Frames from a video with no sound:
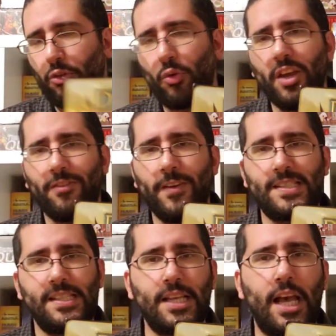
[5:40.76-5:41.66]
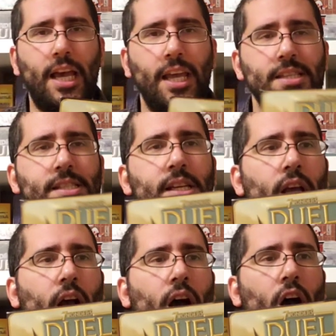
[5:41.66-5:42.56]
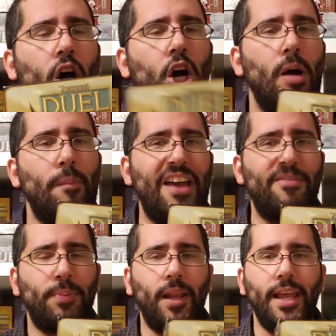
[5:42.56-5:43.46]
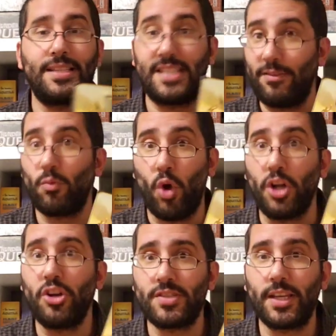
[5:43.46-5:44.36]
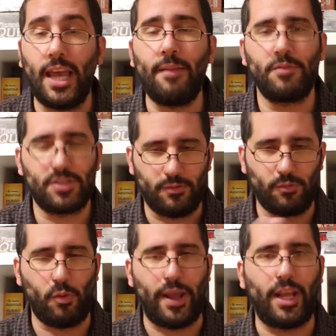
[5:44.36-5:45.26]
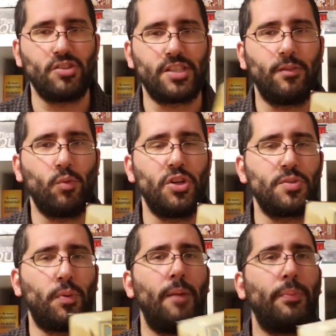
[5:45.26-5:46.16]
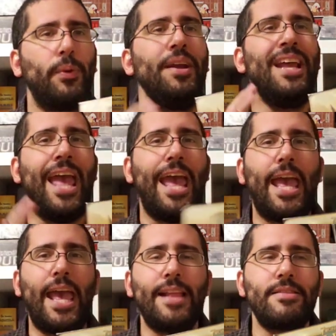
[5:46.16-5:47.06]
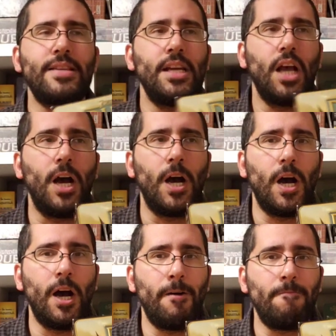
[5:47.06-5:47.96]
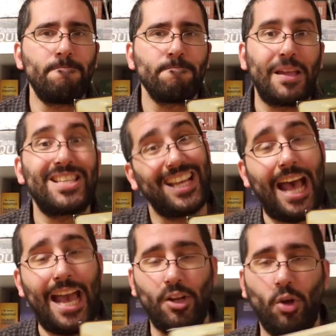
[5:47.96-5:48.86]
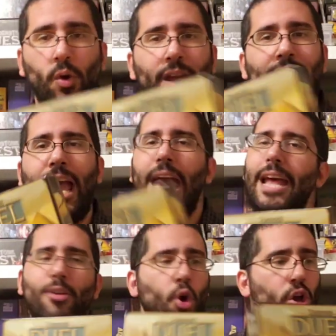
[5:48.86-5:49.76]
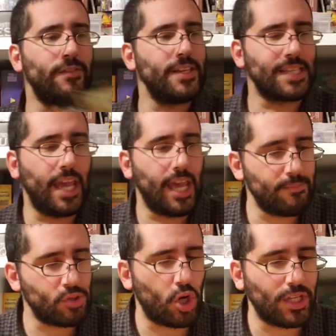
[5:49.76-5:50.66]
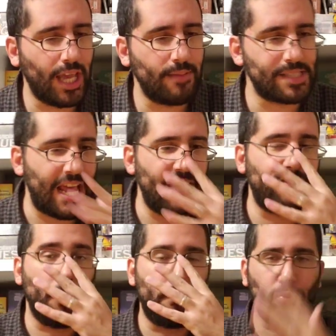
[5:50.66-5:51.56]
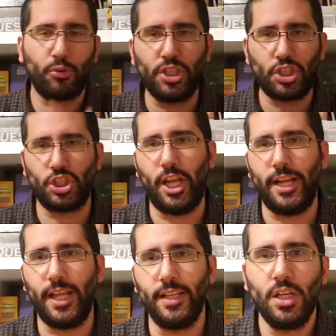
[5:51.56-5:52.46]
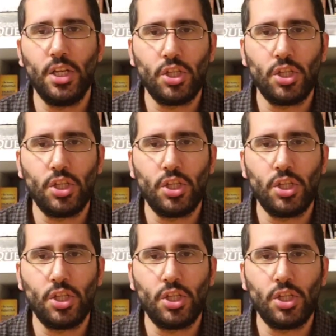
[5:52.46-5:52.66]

three of his designs. Um, I've played Seven Wonders again, regular Seven Wonders proper, and um, Tokaido. And all of these games are games that I've appreciated